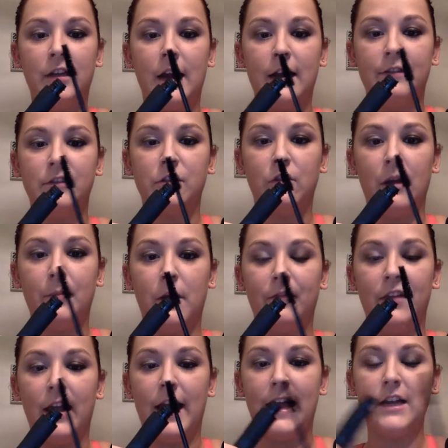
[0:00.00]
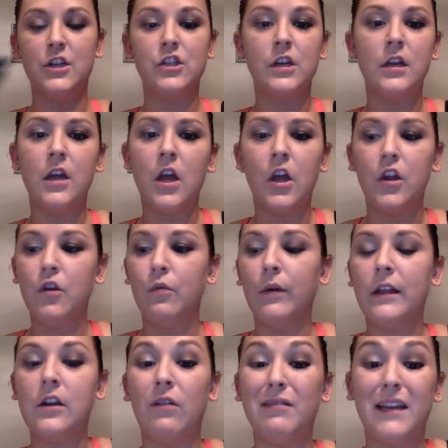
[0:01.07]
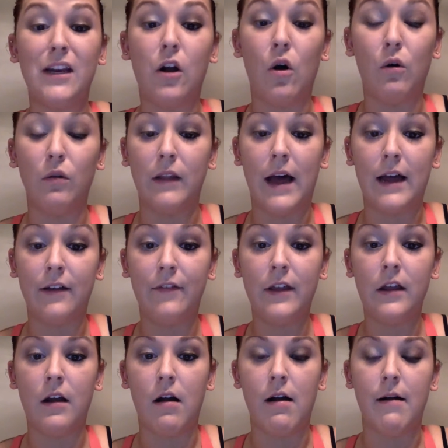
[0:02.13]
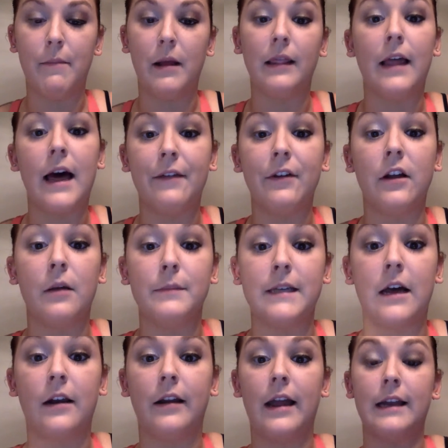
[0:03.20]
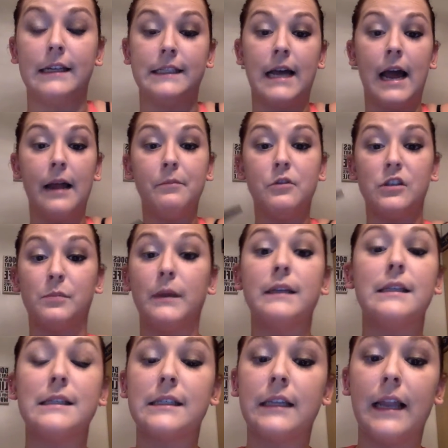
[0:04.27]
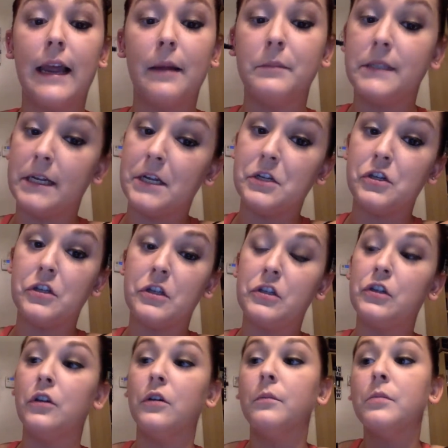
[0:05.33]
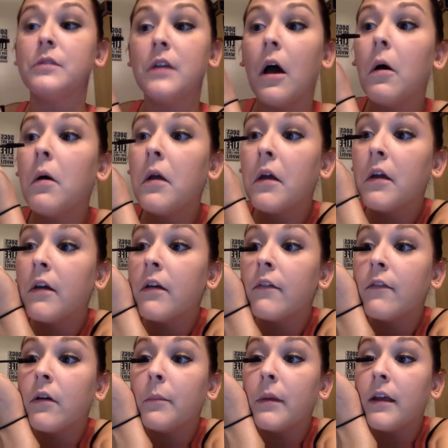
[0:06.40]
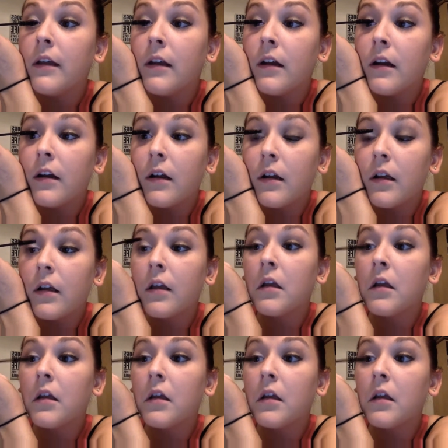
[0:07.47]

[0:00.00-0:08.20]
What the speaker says: kind of scrape off the edge. You really don't need a whole lot of it. A lot of it comes out at a time just because it's slammed into the tube. So from here,